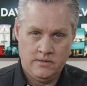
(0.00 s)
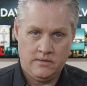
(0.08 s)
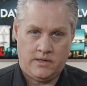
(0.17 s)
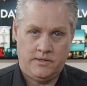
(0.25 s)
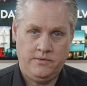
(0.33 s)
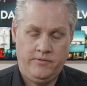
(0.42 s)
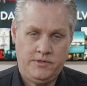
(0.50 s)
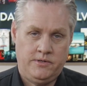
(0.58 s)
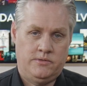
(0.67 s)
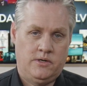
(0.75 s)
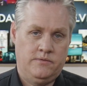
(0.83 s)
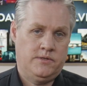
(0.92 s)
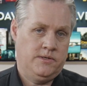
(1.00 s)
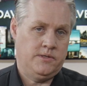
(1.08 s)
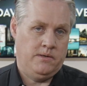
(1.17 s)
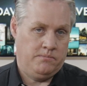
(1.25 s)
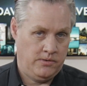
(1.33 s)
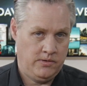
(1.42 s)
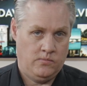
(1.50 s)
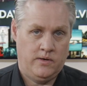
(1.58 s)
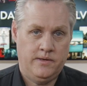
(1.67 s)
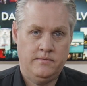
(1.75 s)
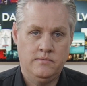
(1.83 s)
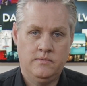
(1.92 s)
DaVinci Resolve
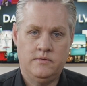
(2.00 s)
16.1.